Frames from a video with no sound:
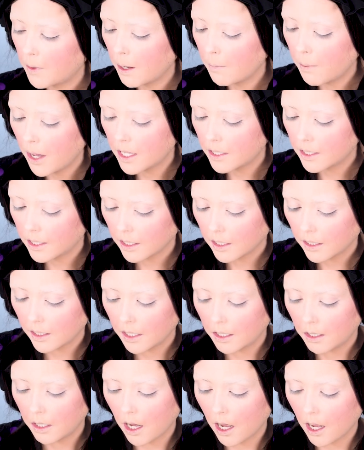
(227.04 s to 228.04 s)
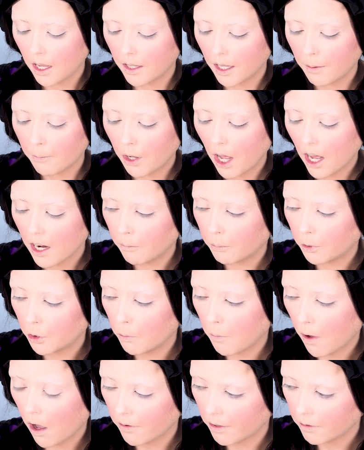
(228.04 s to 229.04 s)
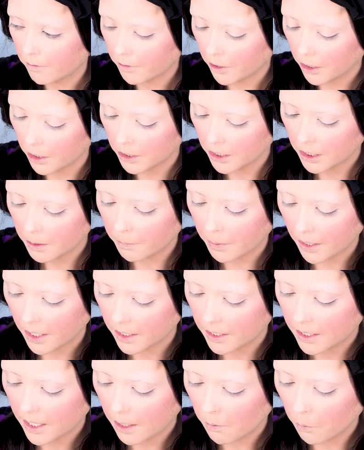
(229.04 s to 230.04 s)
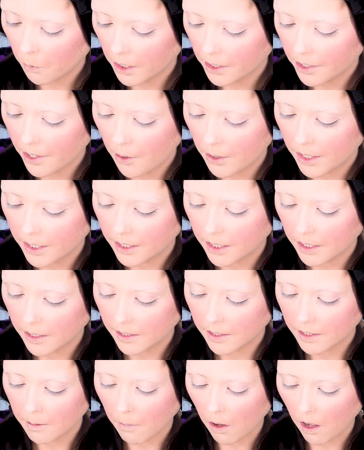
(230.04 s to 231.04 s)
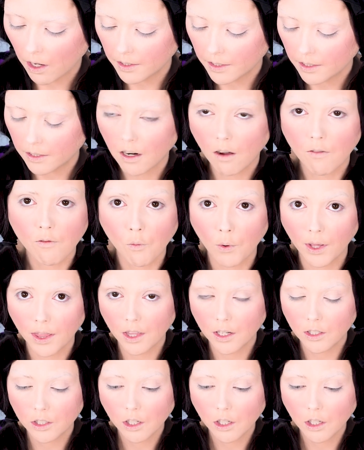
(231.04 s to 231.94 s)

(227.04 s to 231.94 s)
They basically, uh, they kind of blew him off at first, but they were noticing some odd stuff with the